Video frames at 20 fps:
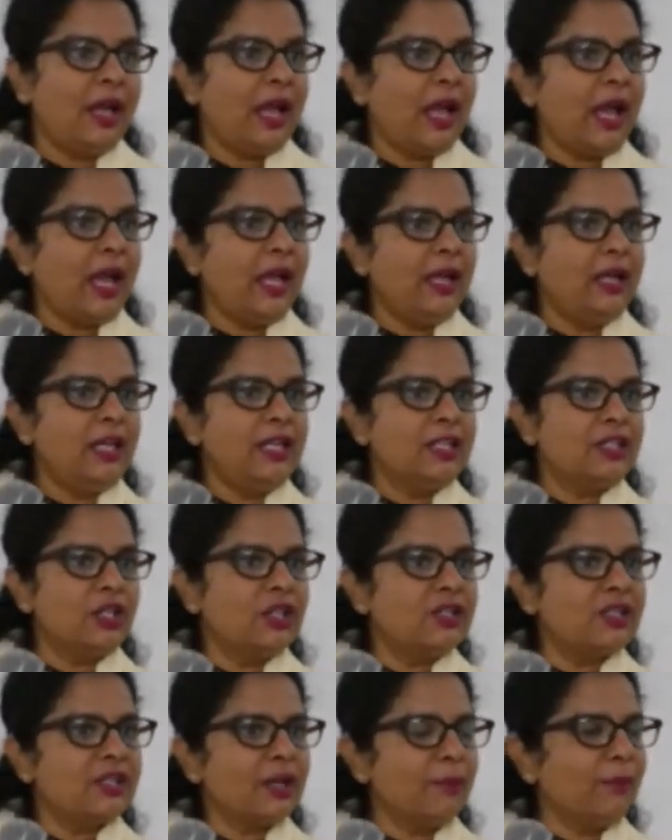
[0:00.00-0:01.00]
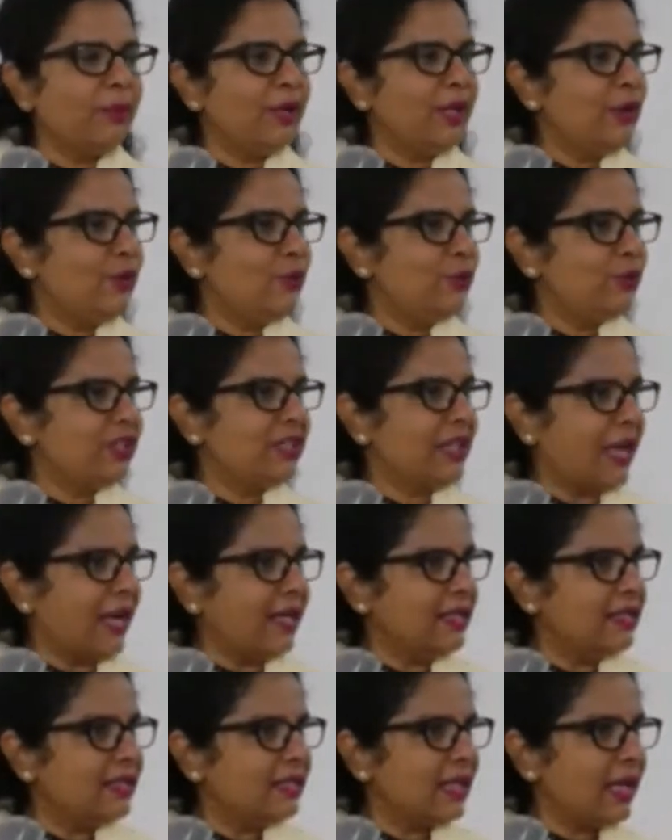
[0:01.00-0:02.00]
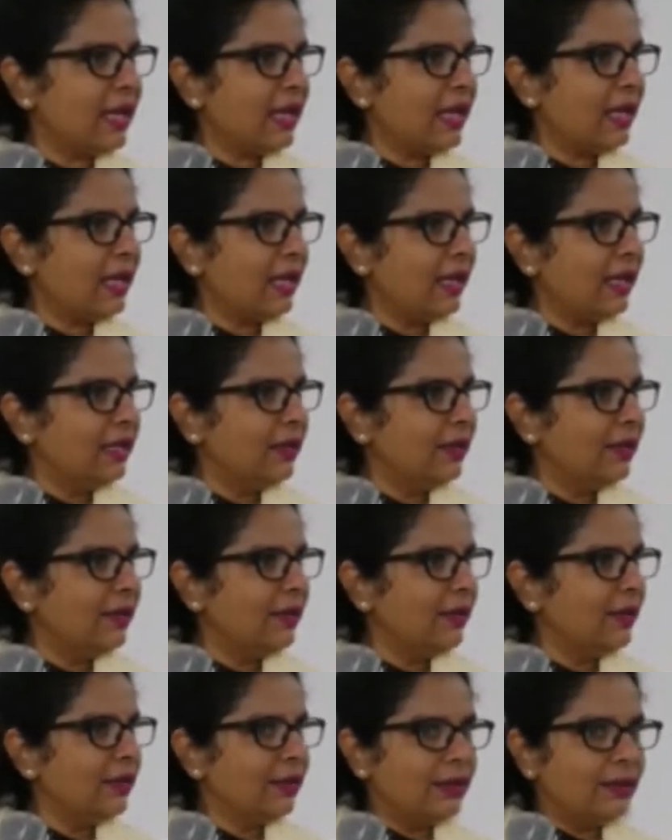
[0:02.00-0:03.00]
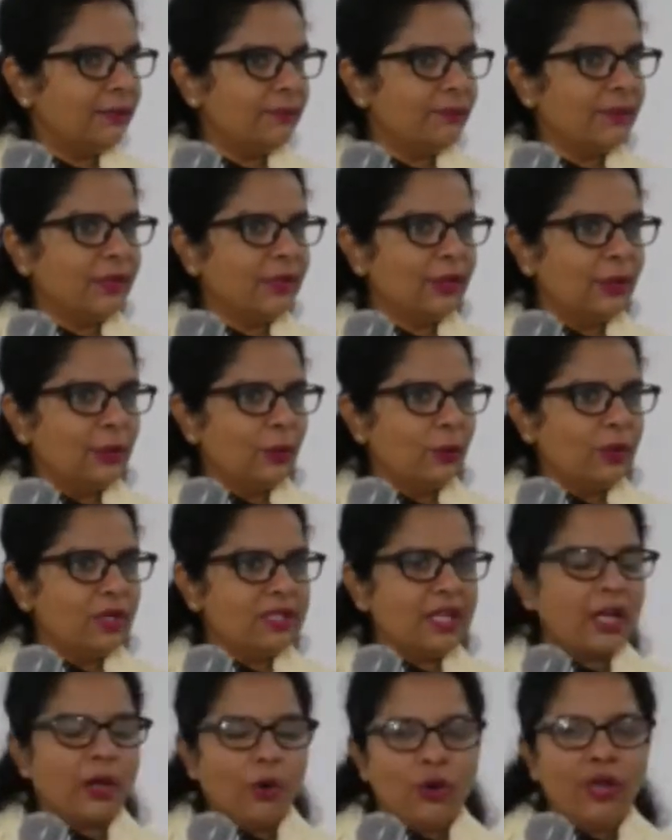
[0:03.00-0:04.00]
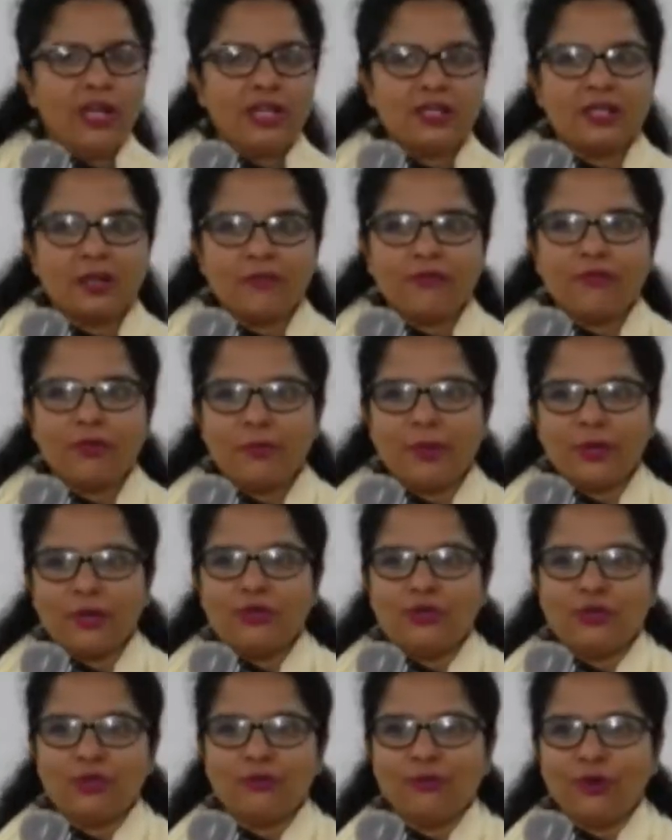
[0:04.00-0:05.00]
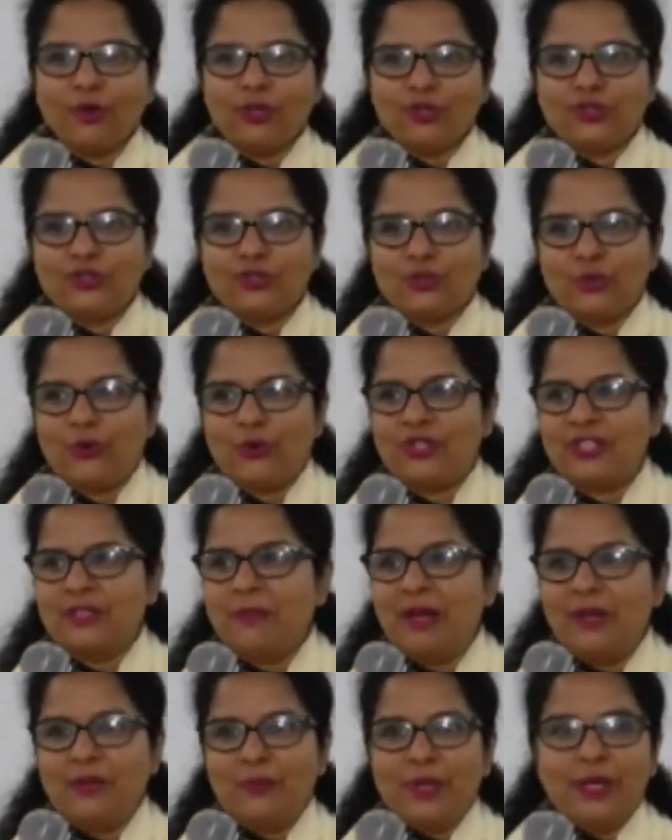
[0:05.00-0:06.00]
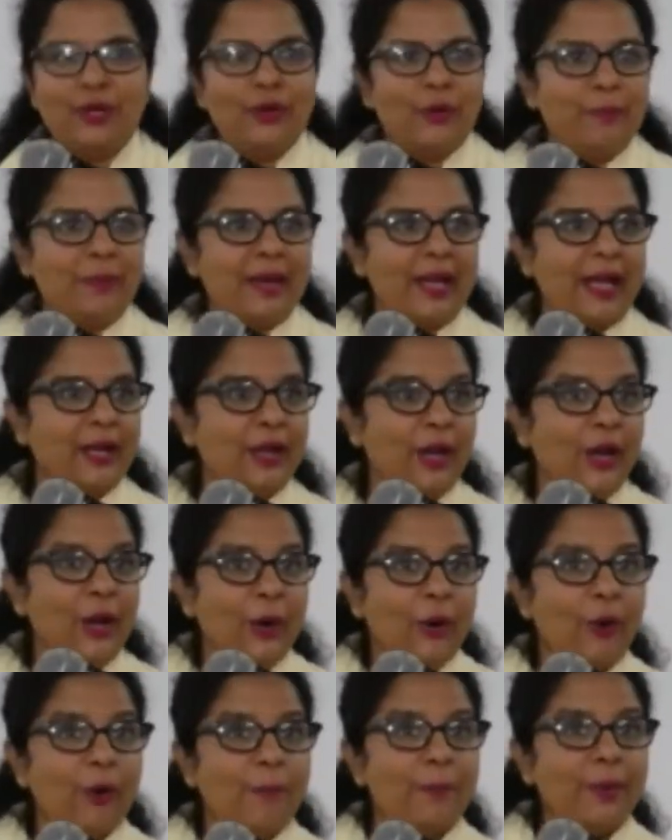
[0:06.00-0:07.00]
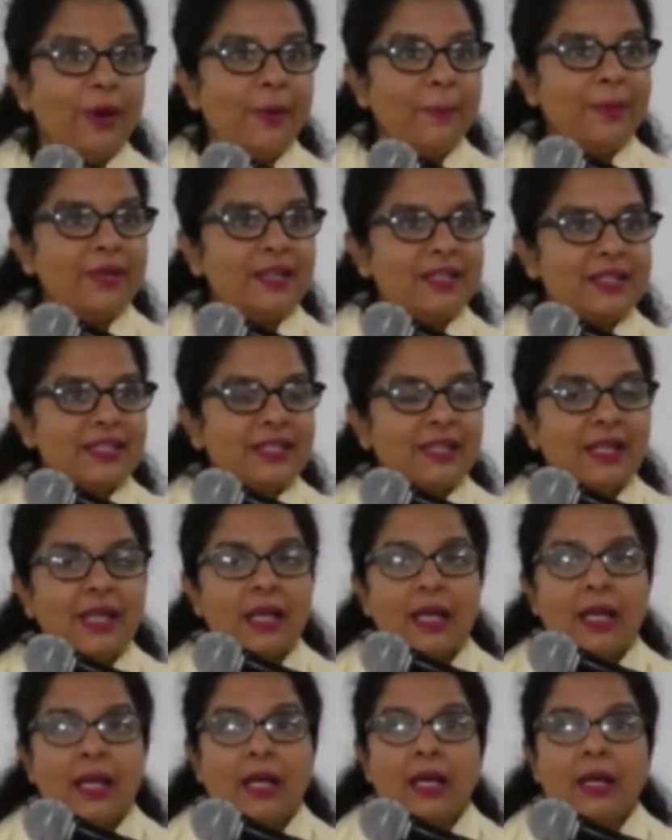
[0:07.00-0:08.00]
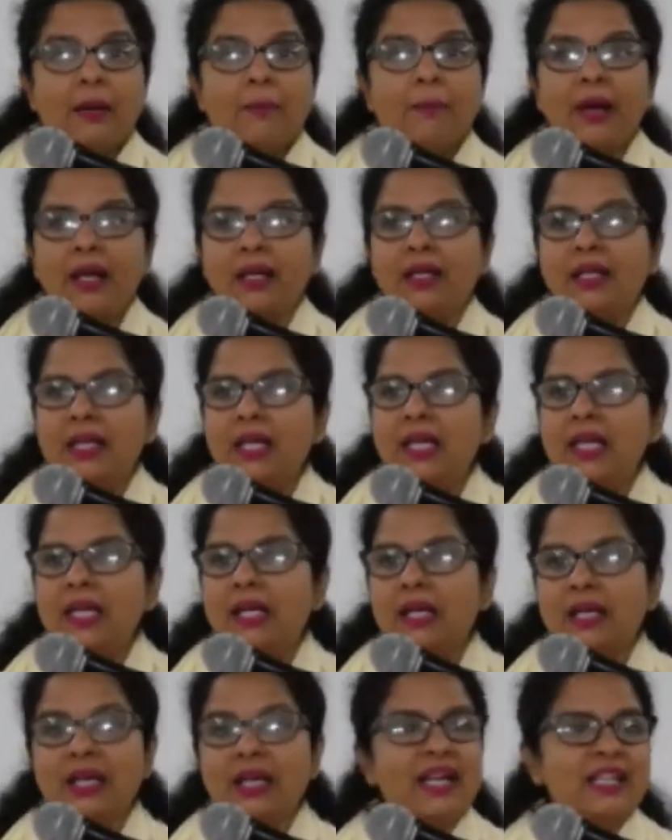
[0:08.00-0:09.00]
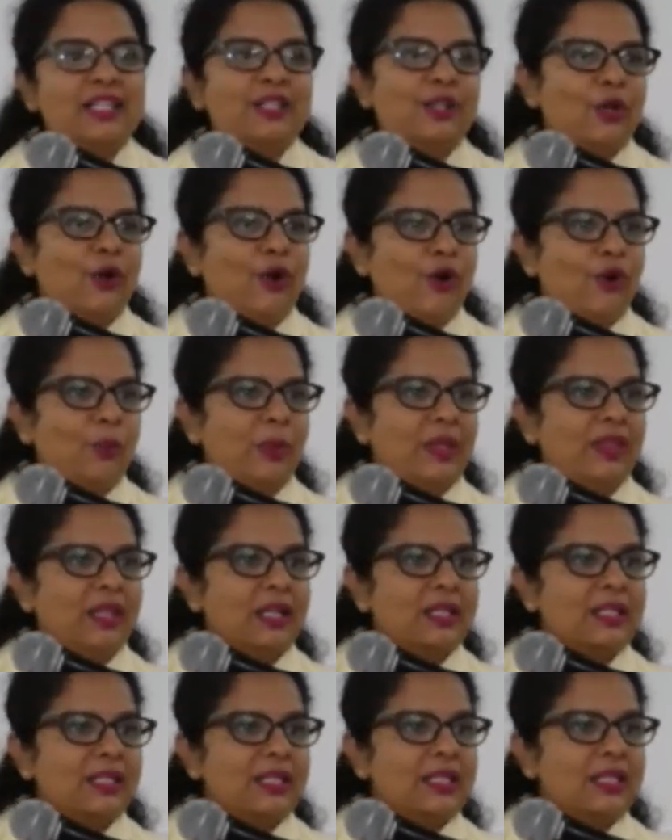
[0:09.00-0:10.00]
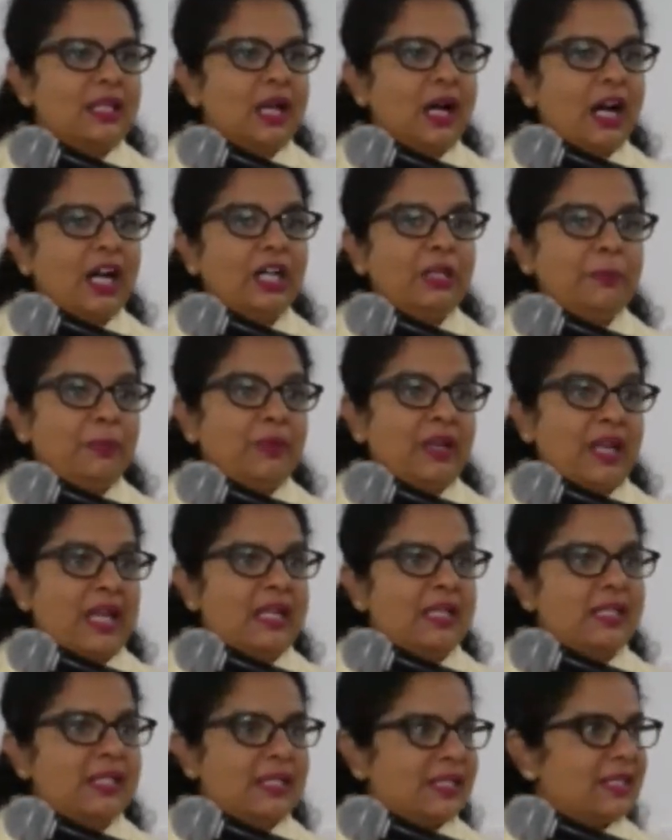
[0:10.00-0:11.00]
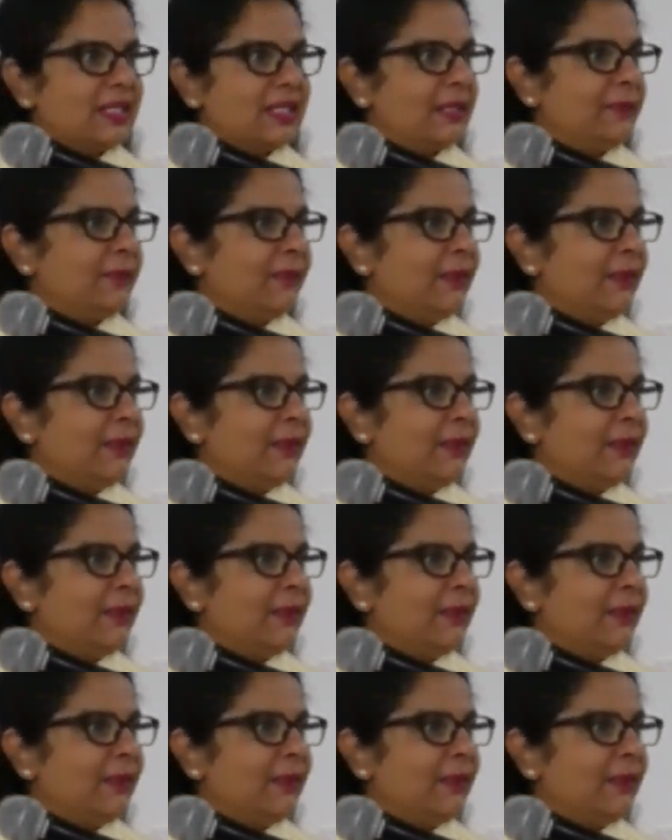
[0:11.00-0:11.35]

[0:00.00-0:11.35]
and he's not somebody who stands there and uh, you know he's saying okay suffer because you've not chosen my will or plan or purpose but he cries along with us his heart breaks